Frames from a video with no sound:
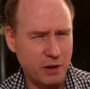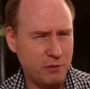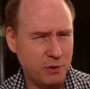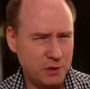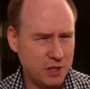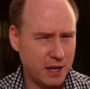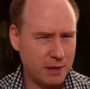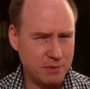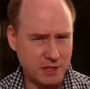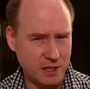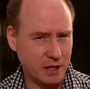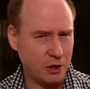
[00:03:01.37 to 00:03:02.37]
quite a few
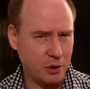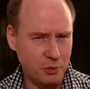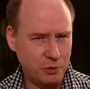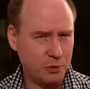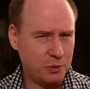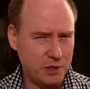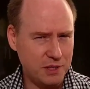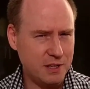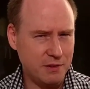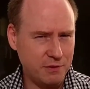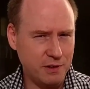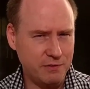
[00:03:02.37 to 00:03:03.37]
times as I go through
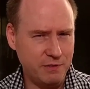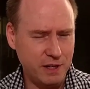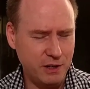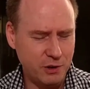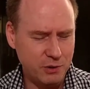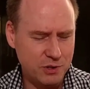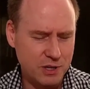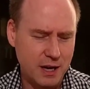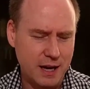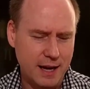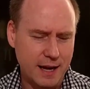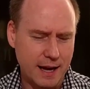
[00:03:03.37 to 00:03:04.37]
these different
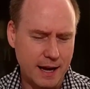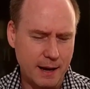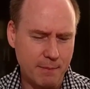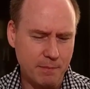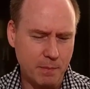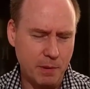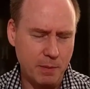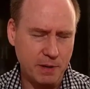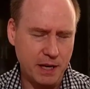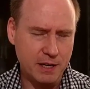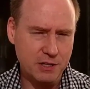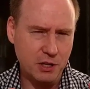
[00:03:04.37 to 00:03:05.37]
videos, but
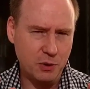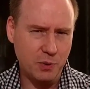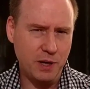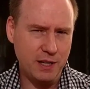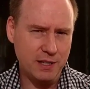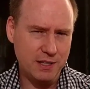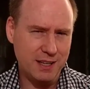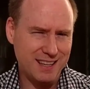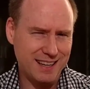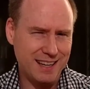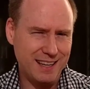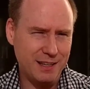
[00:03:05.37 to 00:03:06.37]
because the queen is
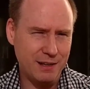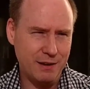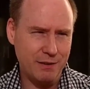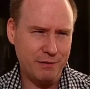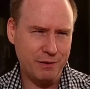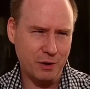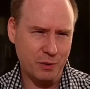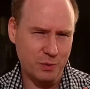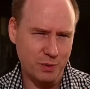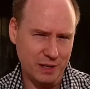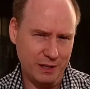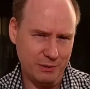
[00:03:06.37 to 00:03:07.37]
kind of
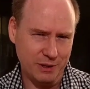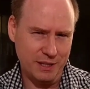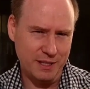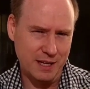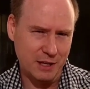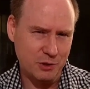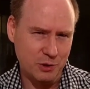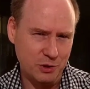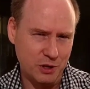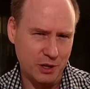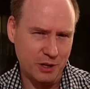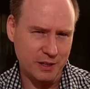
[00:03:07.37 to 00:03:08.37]
really central
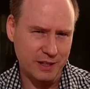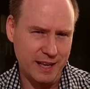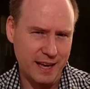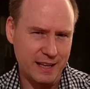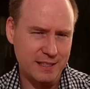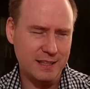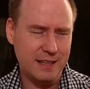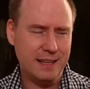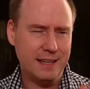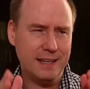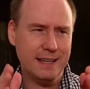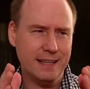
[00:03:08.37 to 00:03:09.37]
to all of that,
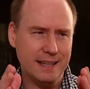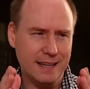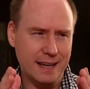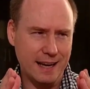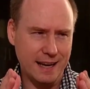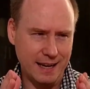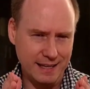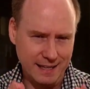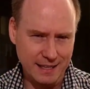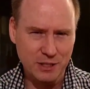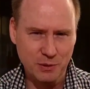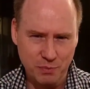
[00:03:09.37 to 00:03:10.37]
I
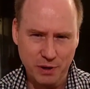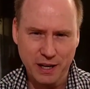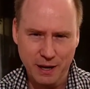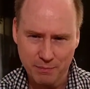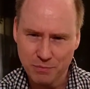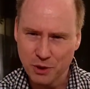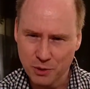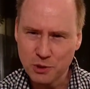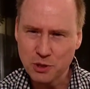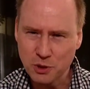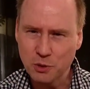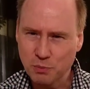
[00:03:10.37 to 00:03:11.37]
need to bring up
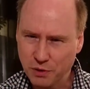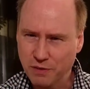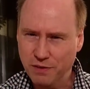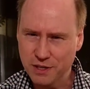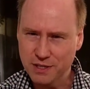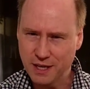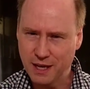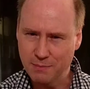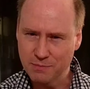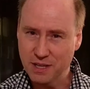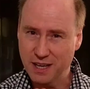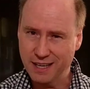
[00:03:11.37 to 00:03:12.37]
those two previous
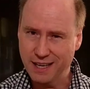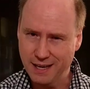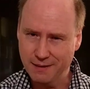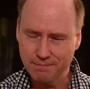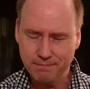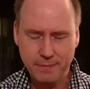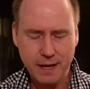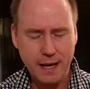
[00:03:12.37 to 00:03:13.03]
games again.